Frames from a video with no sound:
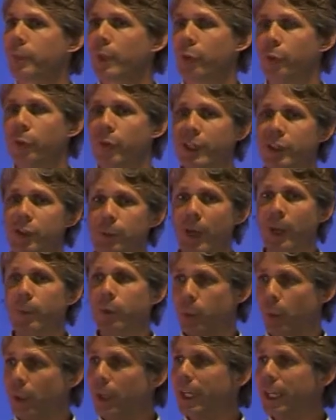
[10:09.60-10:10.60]
A friend of mine
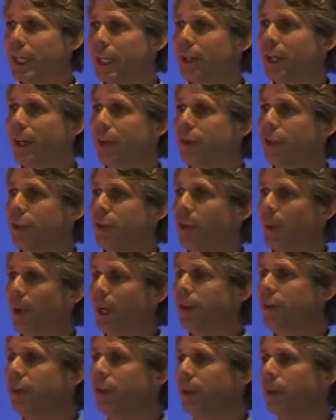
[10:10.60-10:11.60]
was working in that
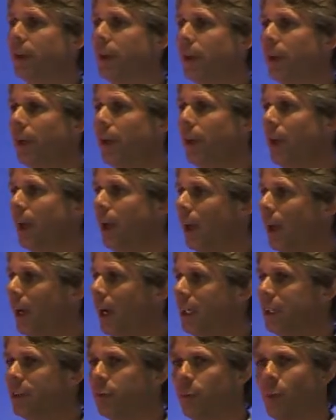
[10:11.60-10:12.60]
situation,
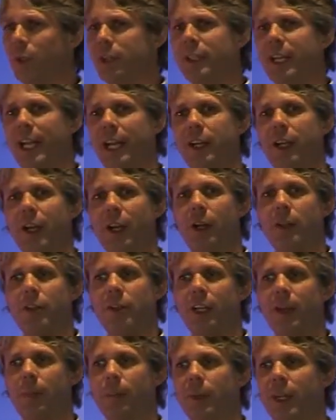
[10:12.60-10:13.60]
and it, one day it occurred to
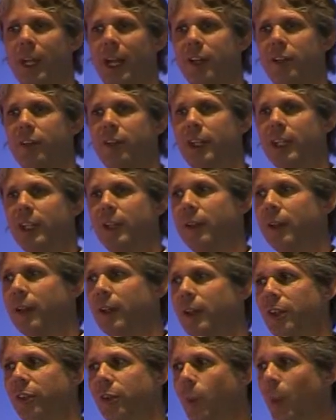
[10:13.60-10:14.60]
him that actually
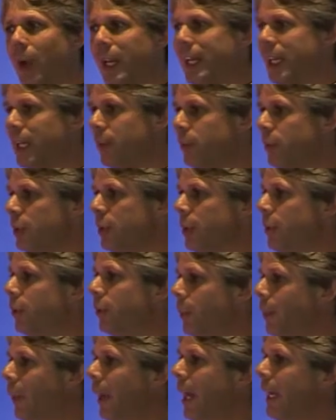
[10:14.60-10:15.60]
there's a way he can reduce
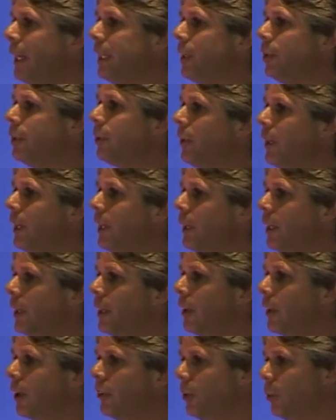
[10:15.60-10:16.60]
the pain he's feeling,
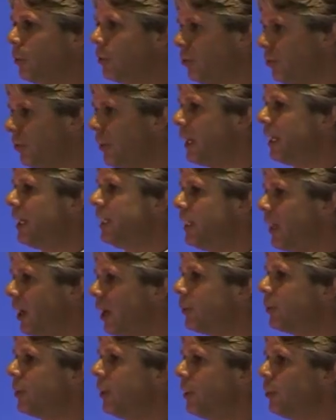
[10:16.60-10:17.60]
because it was a really
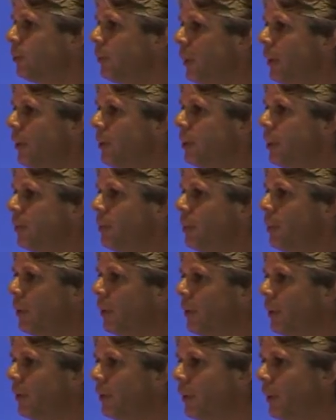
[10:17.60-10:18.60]
nasty experience every
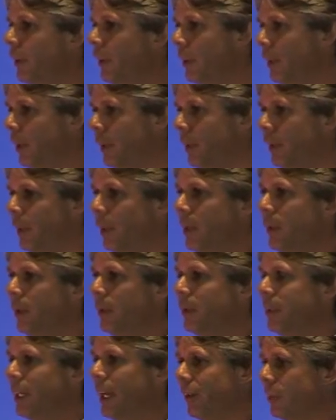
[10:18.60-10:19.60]
month.
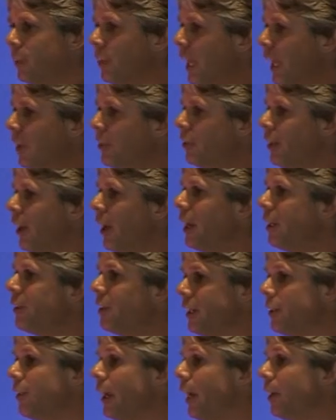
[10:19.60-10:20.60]
You get
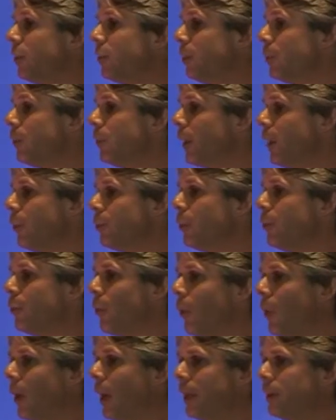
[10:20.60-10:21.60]
anxiety attacks sometimes
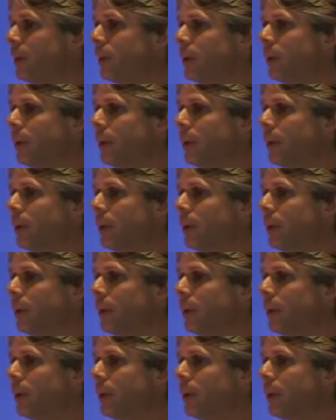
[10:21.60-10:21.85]
beforehand.